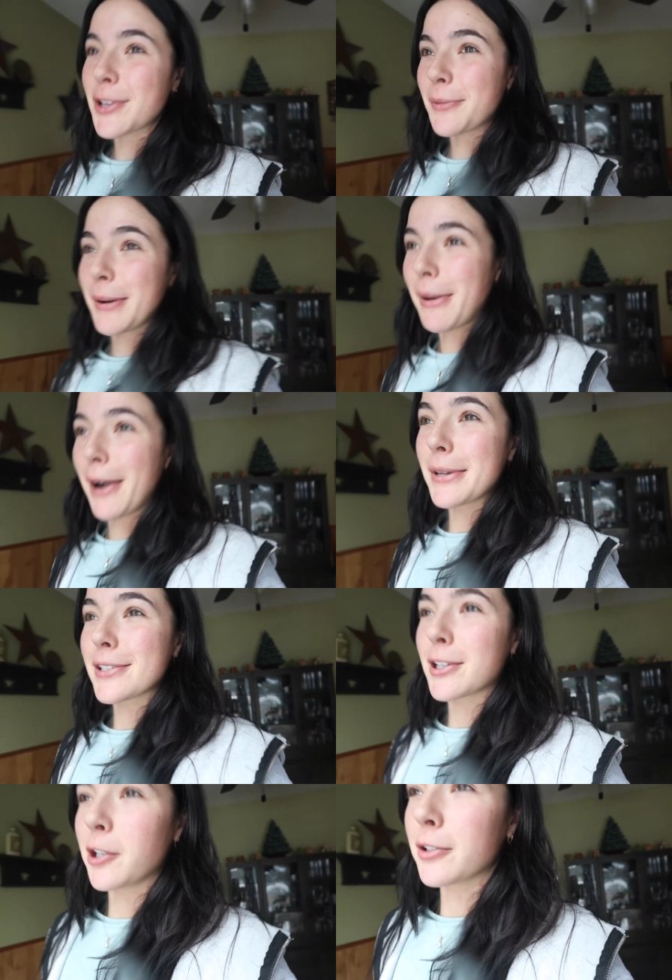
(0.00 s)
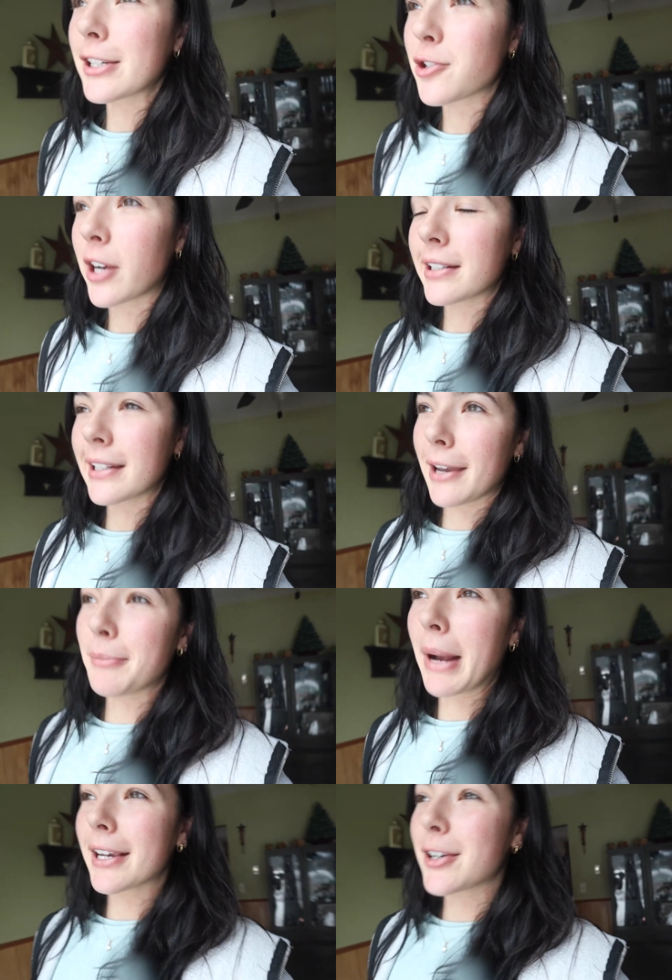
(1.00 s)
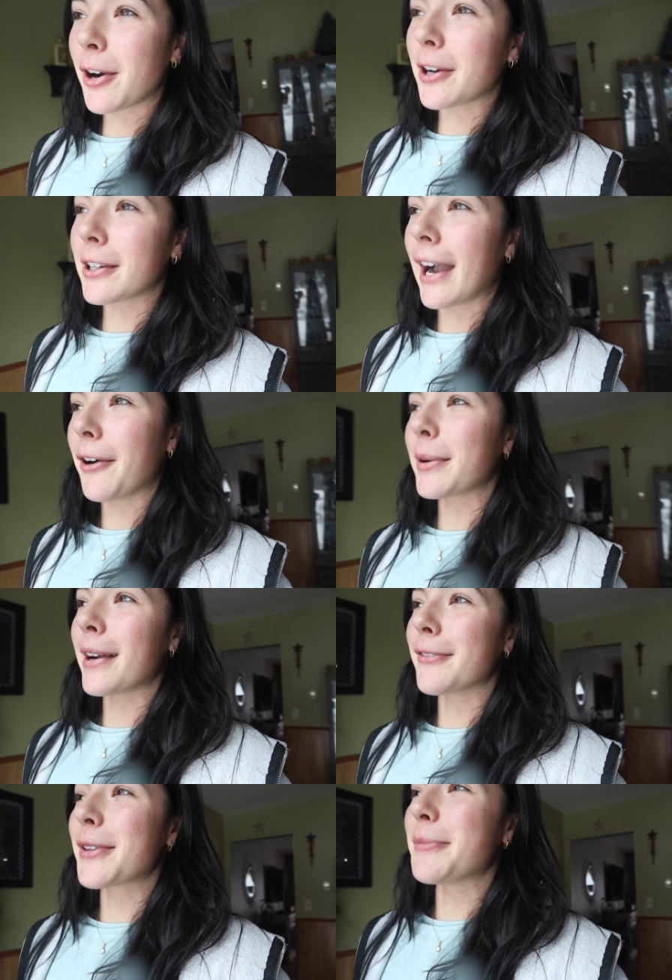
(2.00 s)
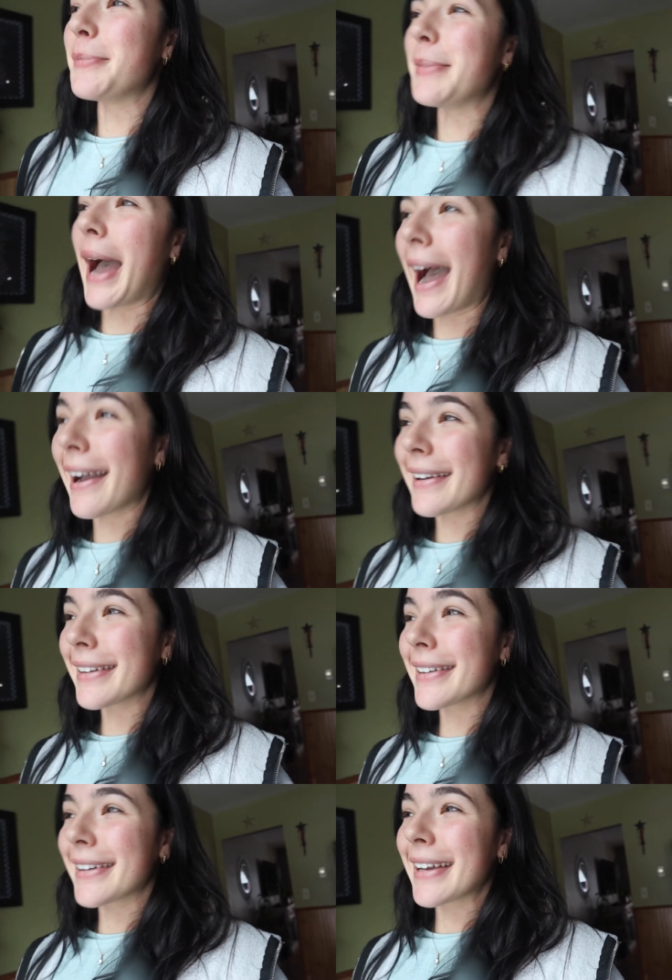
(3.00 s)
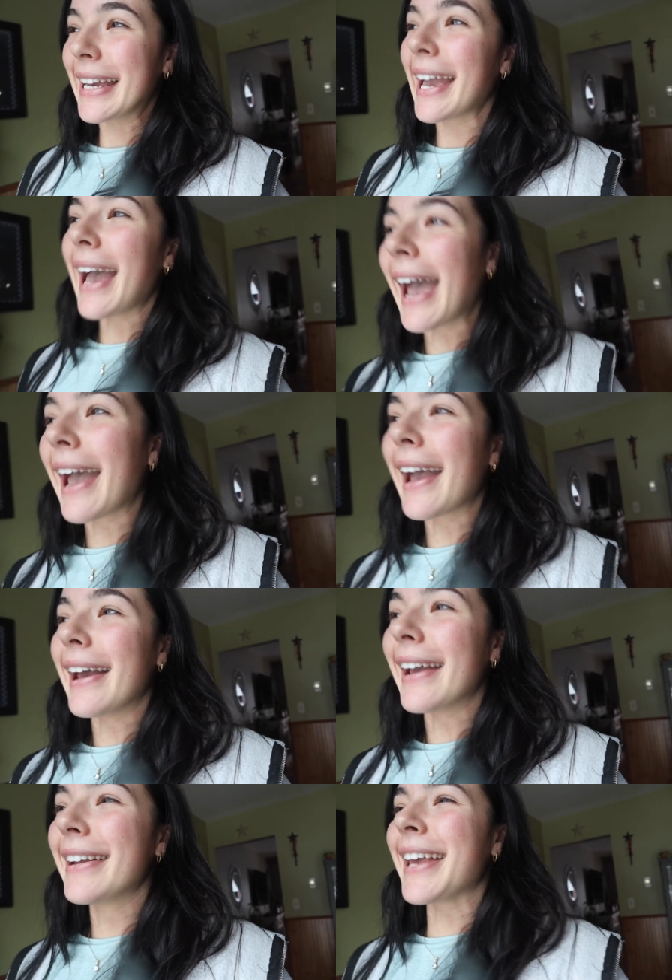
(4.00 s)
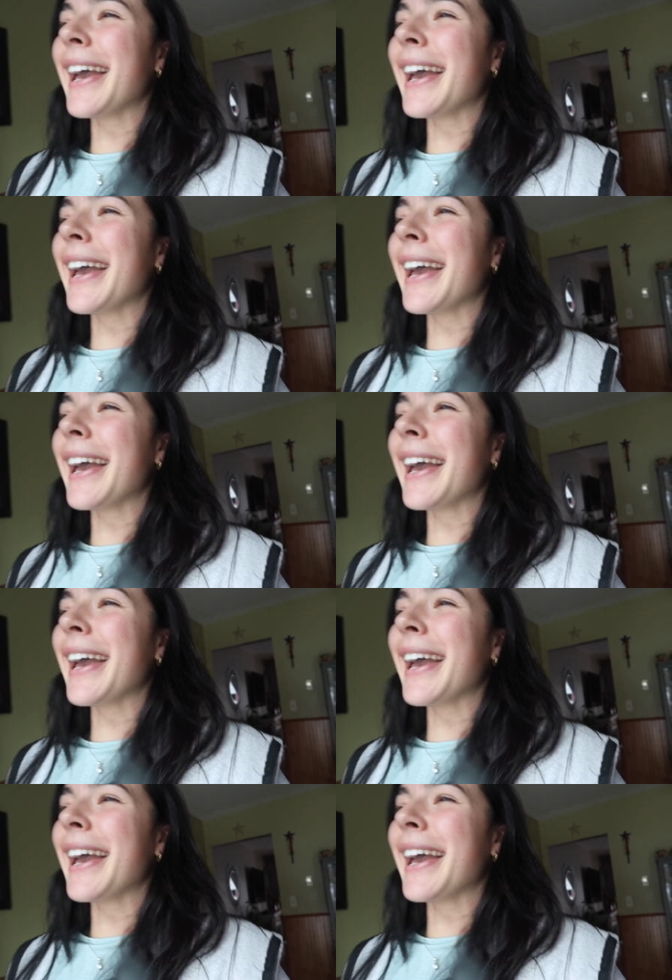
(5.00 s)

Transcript: So my mom is currently trying to get my car out of the back and